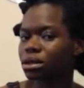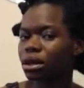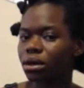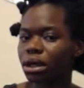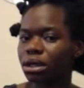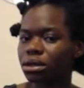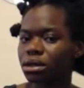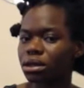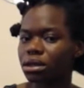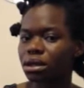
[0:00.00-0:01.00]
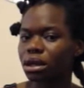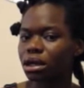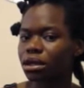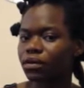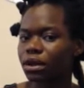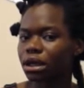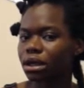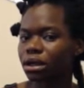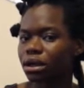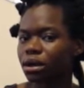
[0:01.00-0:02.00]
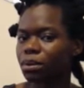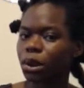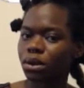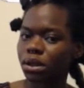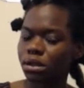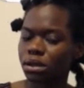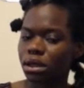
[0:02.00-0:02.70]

So it's just kind of like a bonus,